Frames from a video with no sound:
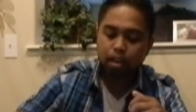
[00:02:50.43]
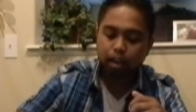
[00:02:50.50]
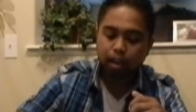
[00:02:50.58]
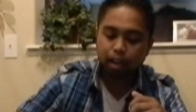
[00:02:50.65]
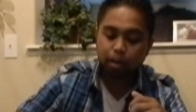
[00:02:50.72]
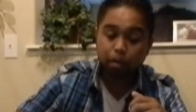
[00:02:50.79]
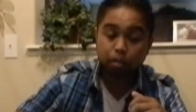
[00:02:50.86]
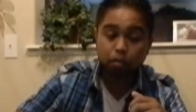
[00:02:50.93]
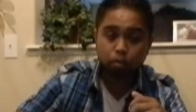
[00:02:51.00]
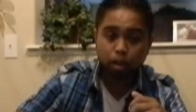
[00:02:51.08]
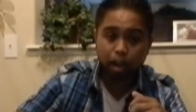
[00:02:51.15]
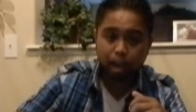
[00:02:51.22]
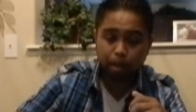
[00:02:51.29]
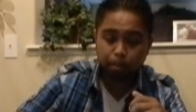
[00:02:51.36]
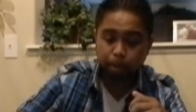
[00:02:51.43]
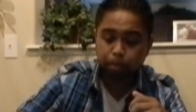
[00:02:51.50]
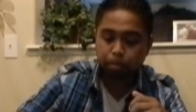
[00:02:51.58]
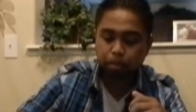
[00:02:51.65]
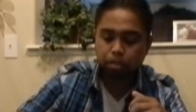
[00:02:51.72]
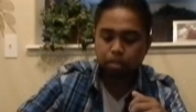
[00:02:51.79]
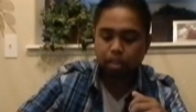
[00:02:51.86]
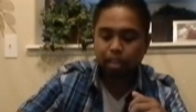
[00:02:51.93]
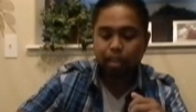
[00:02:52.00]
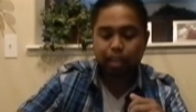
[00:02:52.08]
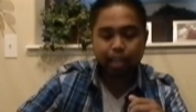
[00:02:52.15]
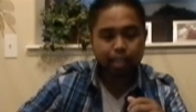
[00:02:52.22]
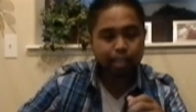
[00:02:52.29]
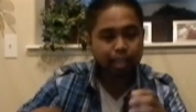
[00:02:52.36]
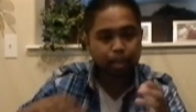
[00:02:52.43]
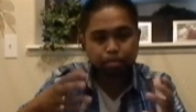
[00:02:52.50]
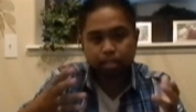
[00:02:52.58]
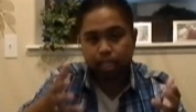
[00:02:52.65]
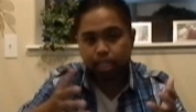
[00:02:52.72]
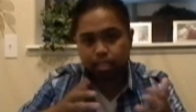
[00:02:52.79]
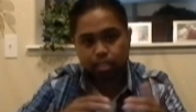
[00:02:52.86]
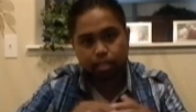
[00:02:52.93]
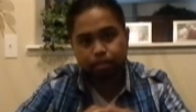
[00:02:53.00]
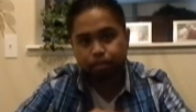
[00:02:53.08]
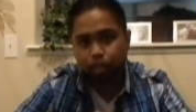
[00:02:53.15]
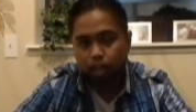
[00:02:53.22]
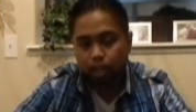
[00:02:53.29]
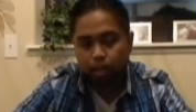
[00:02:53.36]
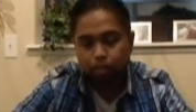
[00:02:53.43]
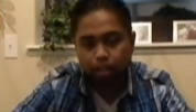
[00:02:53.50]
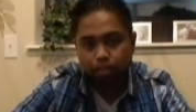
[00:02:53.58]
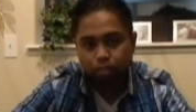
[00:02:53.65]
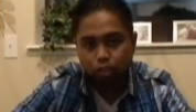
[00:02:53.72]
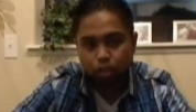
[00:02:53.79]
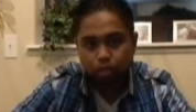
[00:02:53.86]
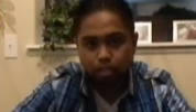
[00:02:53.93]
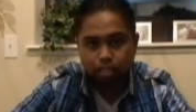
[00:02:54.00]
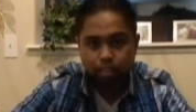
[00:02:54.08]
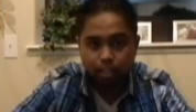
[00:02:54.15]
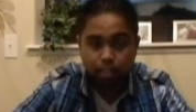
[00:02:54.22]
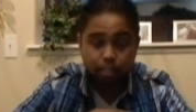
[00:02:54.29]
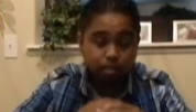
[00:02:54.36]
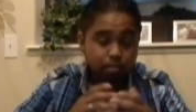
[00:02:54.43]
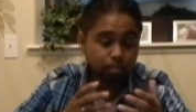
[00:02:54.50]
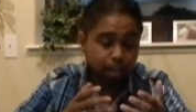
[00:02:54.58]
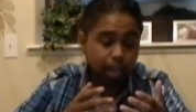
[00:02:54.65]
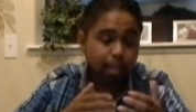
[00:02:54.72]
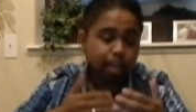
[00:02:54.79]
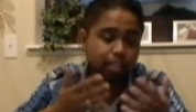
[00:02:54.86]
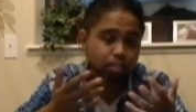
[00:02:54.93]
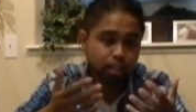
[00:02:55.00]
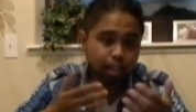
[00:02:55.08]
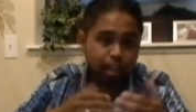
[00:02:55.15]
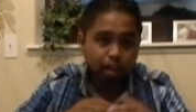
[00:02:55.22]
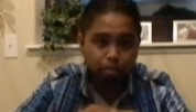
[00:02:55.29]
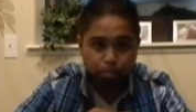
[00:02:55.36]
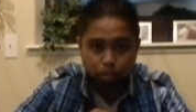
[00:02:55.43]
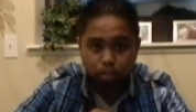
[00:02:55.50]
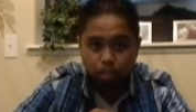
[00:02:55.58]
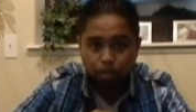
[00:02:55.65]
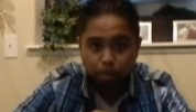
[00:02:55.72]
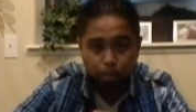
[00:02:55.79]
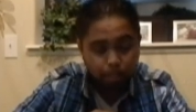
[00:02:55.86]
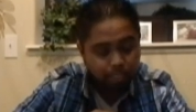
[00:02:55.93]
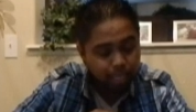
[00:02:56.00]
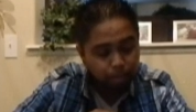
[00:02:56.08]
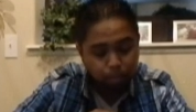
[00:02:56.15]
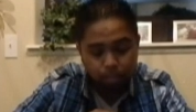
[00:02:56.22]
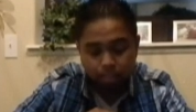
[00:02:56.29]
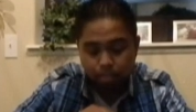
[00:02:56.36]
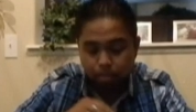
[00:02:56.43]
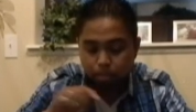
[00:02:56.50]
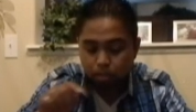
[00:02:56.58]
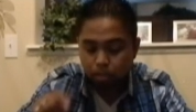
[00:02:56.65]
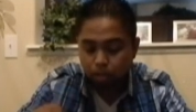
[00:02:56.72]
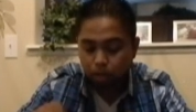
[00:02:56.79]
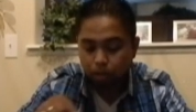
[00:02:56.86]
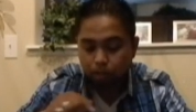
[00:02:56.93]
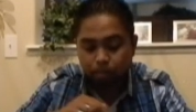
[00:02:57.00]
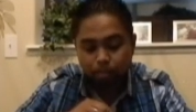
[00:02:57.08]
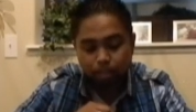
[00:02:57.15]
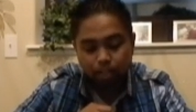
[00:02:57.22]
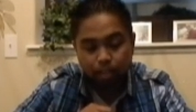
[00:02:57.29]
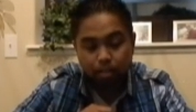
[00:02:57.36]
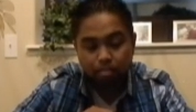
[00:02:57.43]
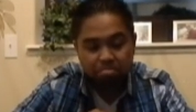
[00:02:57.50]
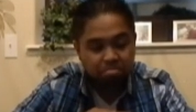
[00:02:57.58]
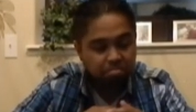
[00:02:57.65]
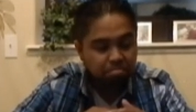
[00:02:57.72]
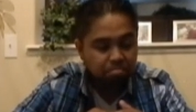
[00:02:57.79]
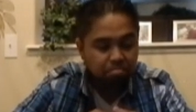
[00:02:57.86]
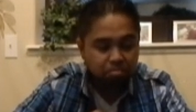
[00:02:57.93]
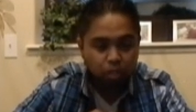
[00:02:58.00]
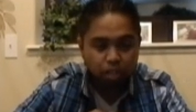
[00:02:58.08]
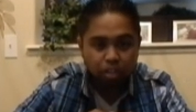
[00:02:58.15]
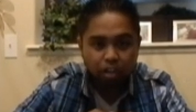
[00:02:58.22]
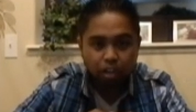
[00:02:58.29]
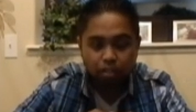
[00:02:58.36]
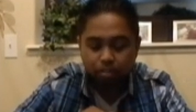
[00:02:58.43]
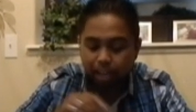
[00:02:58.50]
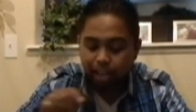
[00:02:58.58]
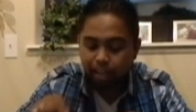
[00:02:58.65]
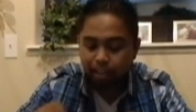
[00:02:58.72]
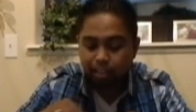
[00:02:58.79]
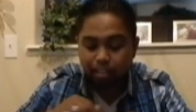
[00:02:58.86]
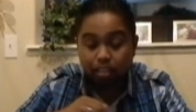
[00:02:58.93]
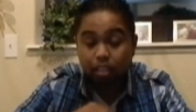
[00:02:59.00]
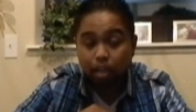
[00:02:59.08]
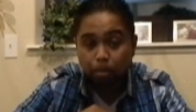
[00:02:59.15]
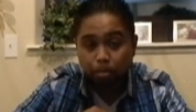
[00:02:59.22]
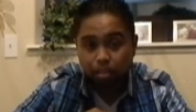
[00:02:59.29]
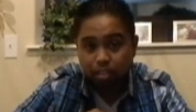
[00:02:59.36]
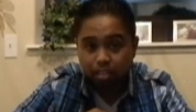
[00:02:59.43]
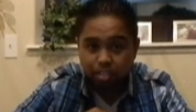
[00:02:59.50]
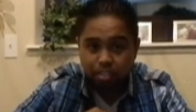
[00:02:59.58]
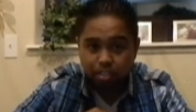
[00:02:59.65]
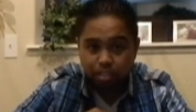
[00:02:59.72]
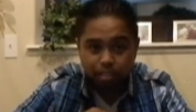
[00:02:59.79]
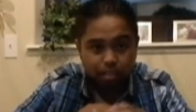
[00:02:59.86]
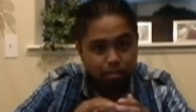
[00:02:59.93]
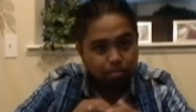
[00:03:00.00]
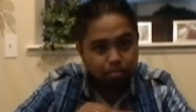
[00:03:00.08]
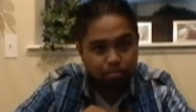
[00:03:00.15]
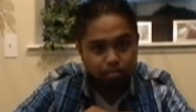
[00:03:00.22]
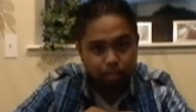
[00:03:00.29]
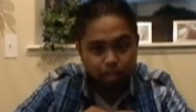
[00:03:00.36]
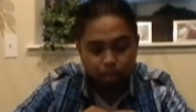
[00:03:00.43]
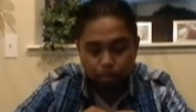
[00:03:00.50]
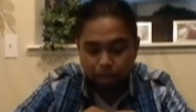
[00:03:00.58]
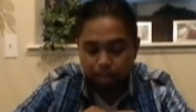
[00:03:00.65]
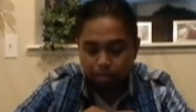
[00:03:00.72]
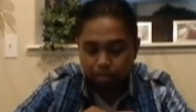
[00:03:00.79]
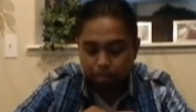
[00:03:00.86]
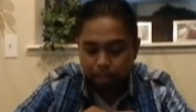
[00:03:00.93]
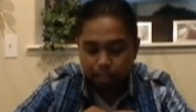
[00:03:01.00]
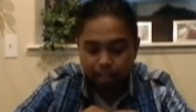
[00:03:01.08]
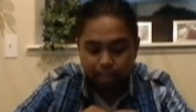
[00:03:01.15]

hot peppers. And capsaicin, they've shown in studies, can actually help boost up your metabolism, so wouldn't hurt. Add it in a couple of dishes, you know, might